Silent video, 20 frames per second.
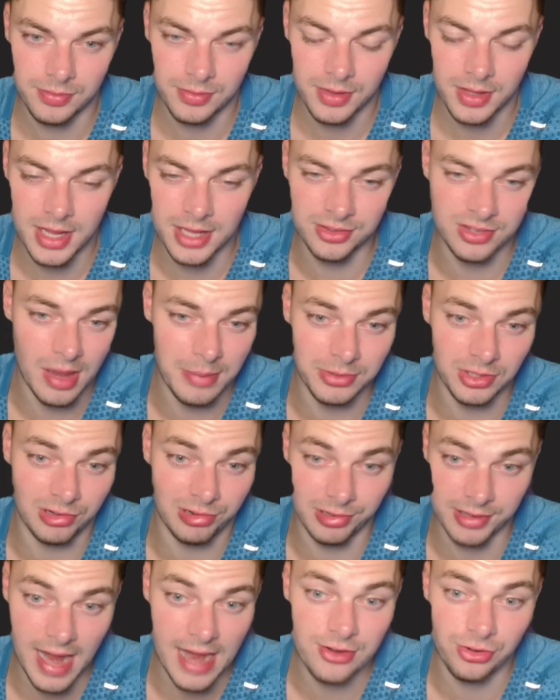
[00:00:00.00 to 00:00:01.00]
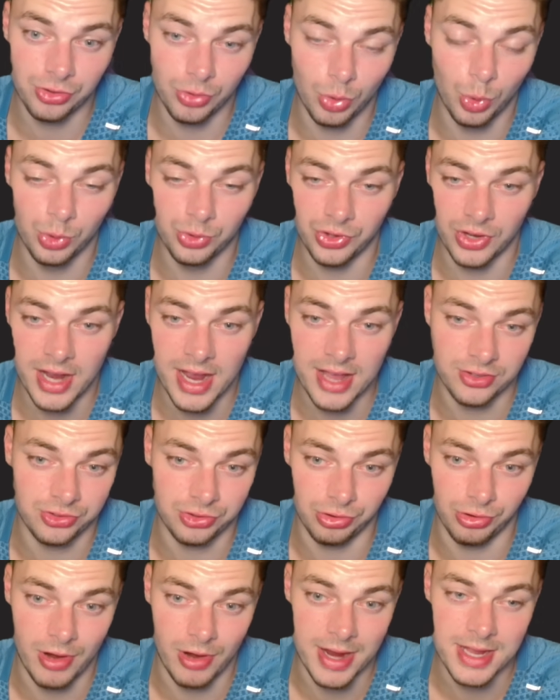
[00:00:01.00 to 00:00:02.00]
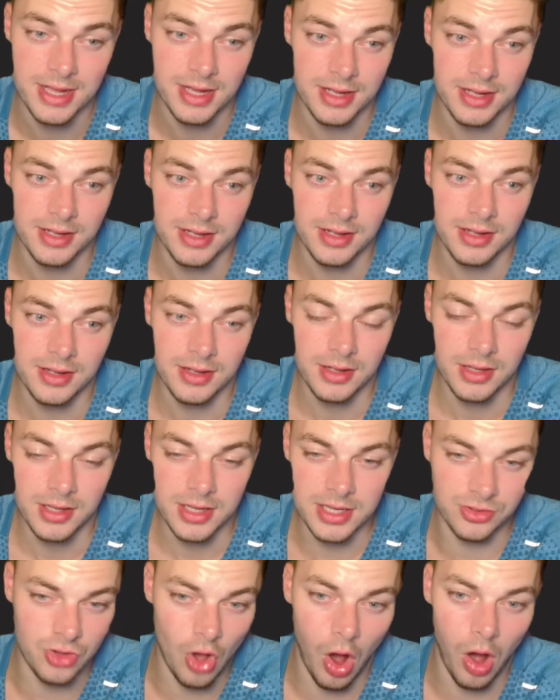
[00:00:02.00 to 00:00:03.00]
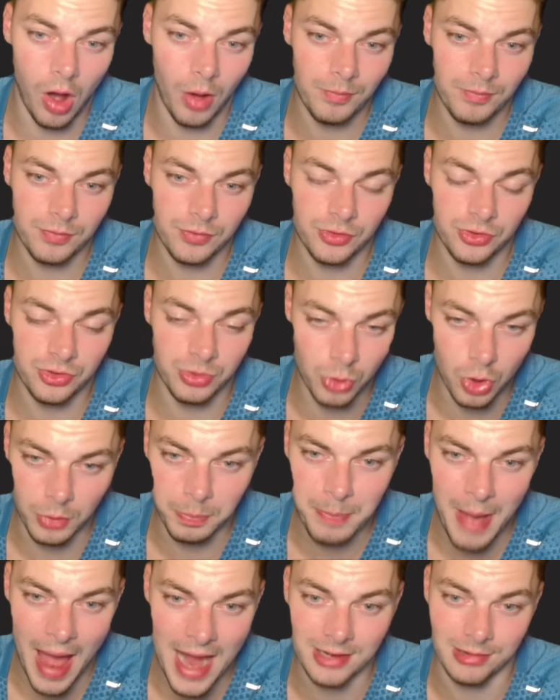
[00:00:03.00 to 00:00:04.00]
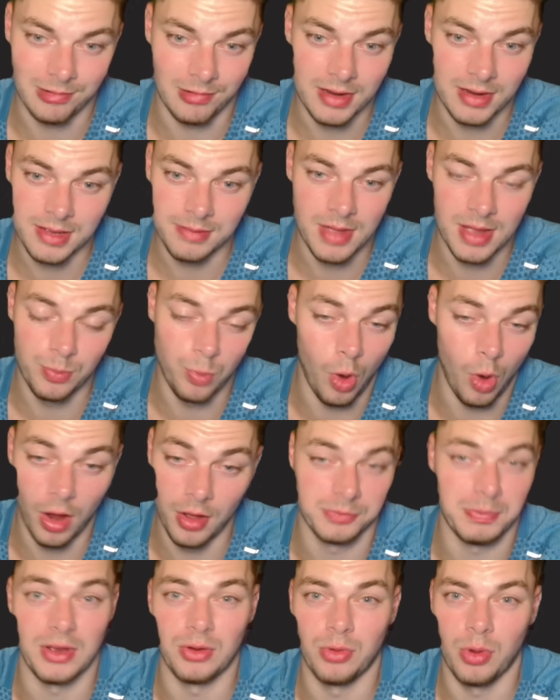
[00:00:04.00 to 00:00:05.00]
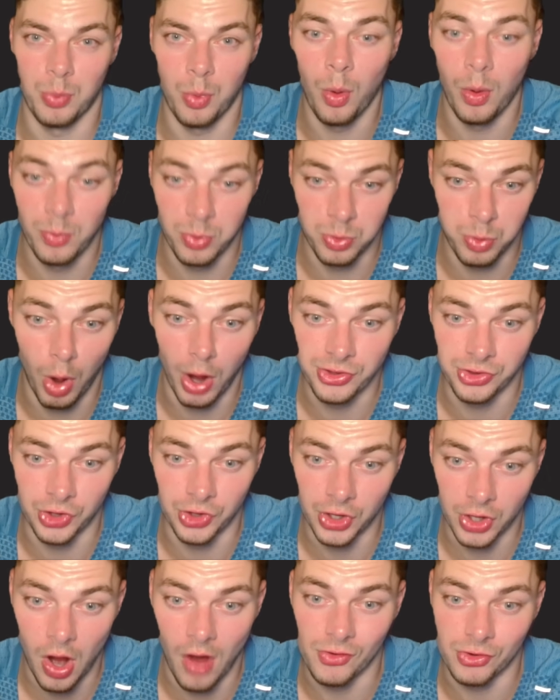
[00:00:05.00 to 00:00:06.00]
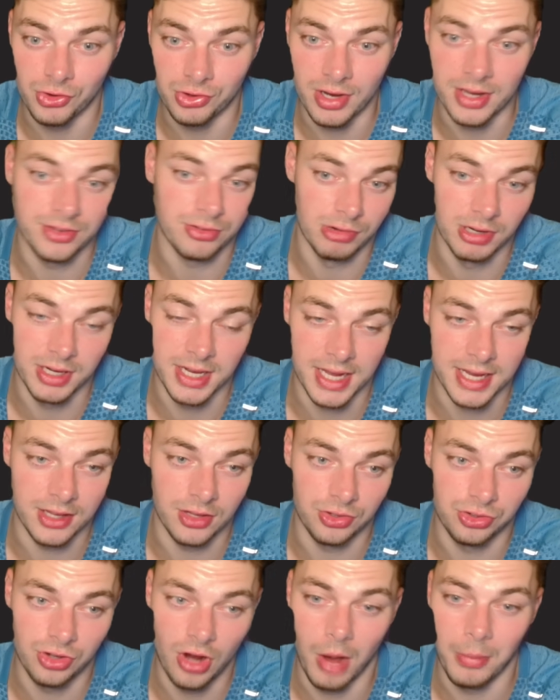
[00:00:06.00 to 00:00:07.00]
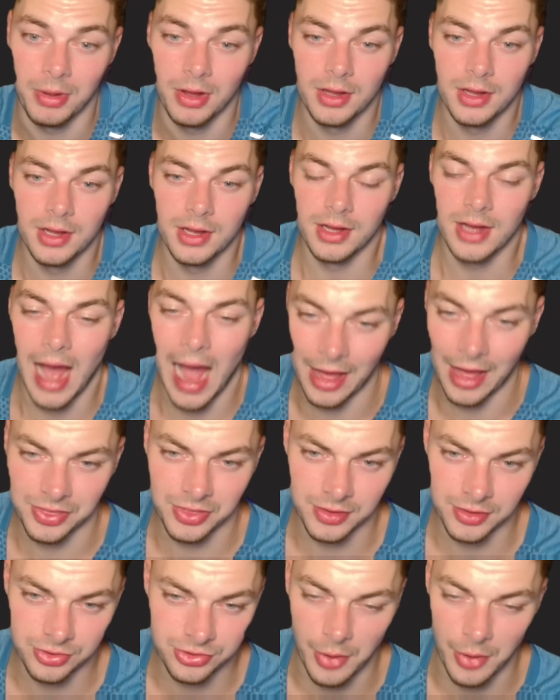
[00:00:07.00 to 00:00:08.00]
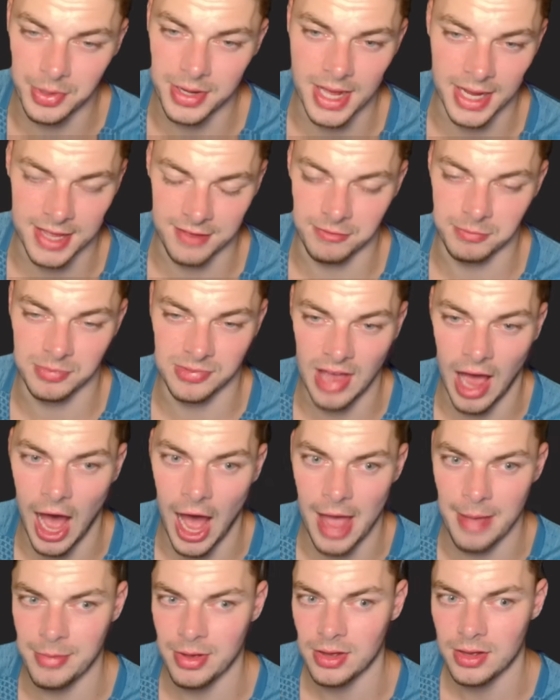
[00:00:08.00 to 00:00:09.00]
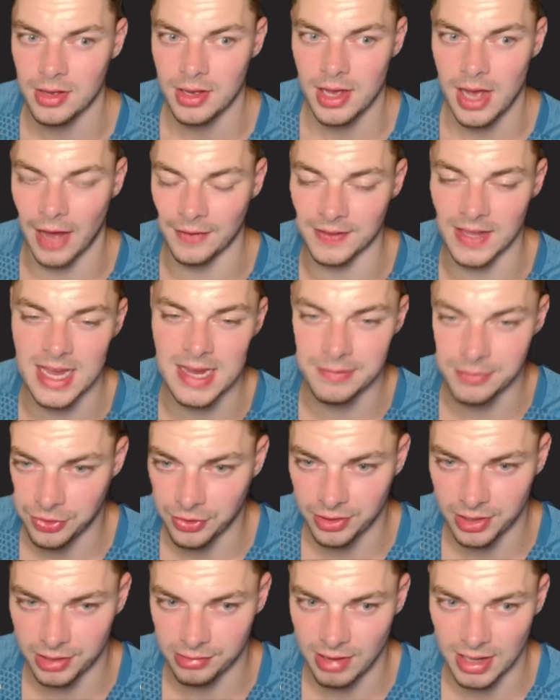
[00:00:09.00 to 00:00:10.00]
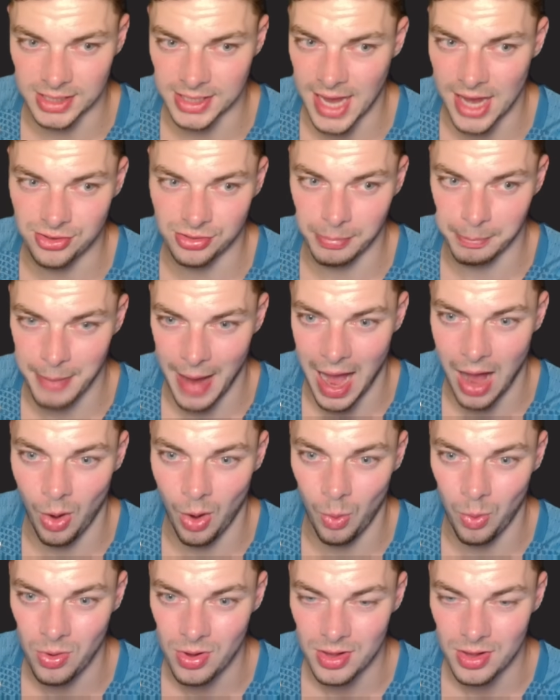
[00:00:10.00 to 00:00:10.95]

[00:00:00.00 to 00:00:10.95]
in terms of credentials and history, he's got some good pedigree in what he's done at Coventry. Is a ridiculous job. I think Stoke need to give him time. I think even if they're in a relegation battle,